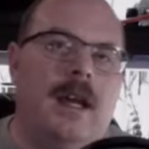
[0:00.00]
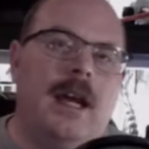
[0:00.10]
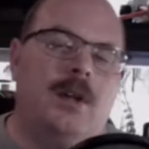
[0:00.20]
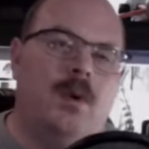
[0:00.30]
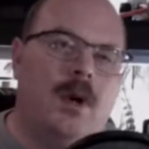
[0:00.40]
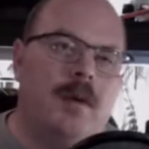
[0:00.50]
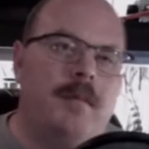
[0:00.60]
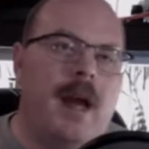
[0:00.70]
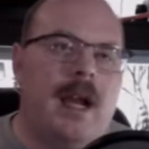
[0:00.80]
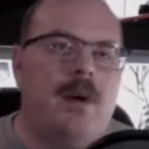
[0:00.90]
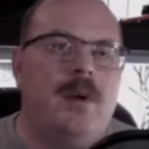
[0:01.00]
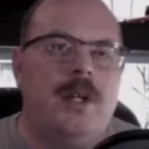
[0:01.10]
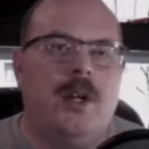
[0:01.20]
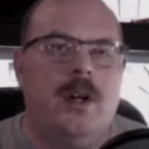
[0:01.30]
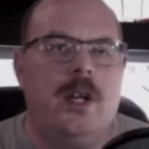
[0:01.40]
guys, welcome back. I
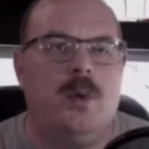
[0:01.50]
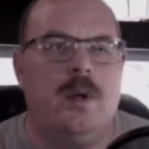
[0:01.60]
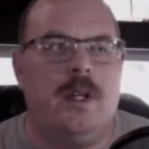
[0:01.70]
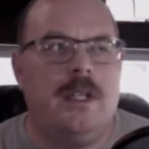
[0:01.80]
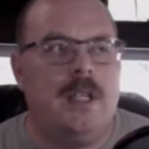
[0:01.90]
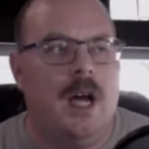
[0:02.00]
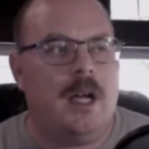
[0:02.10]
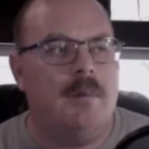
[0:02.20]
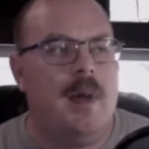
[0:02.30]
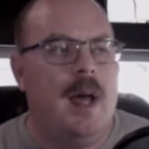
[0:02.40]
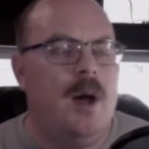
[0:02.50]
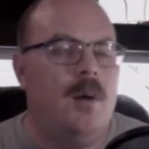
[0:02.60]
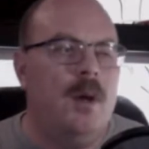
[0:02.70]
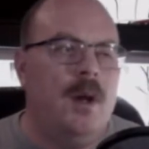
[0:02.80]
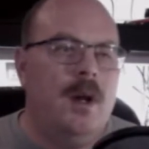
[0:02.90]
wanted to go ahead and quickly talk
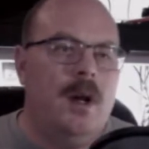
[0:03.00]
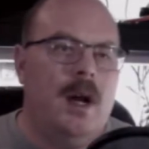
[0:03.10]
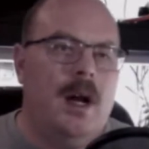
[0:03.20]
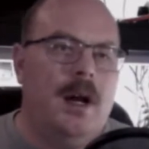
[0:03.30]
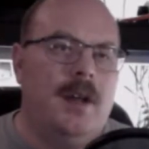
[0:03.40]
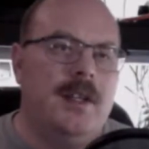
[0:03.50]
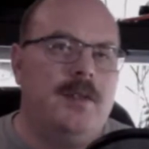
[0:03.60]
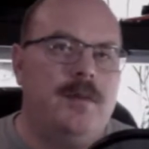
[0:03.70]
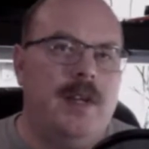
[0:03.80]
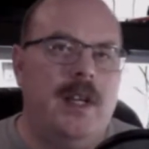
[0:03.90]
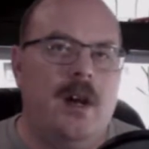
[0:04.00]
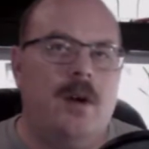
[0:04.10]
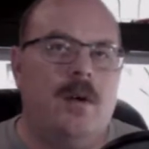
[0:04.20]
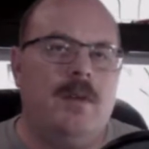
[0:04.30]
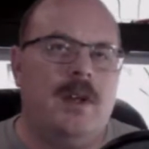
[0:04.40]
about this
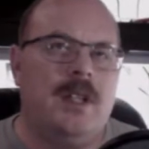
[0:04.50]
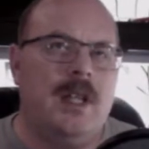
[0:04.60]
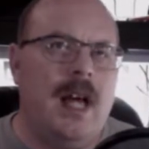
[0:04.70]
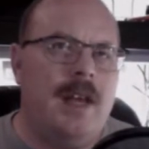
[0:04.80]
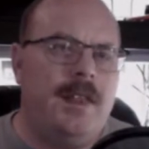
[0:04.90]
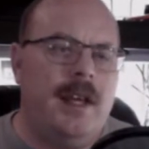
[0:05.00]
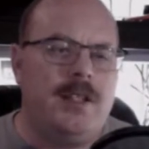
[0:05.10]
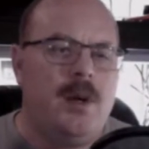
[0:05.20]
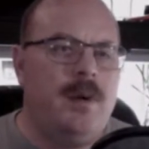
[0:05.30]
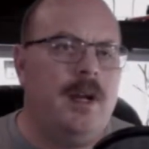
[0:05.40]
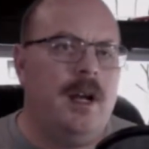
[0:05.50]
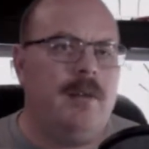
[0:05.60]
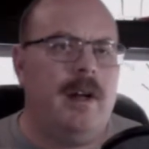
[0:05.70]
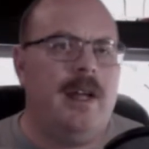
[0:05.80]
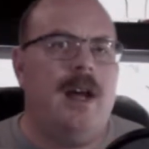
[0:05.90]
video. There's a lot of things going on
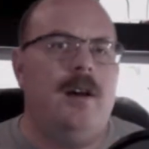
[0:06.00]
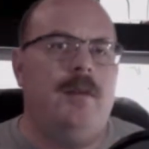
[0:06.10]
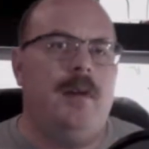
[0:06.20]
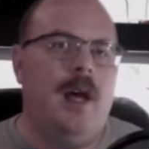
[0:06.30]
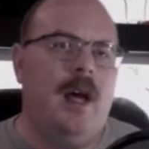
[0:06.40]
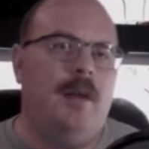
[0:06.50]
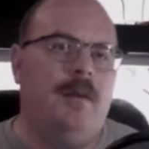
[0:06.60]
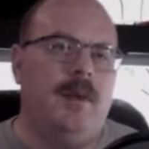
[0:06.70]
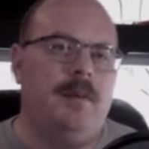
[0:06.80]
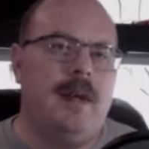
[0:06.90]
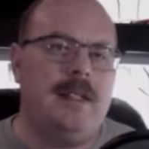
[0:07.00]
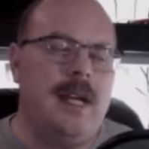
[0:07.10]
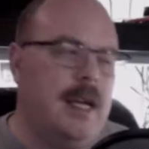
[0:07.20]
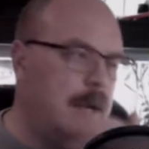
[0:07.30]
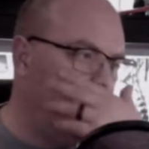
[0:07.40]
right now with my
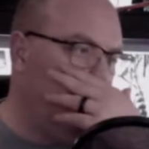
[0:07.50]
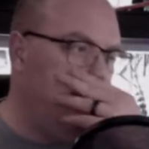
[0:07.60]
setup.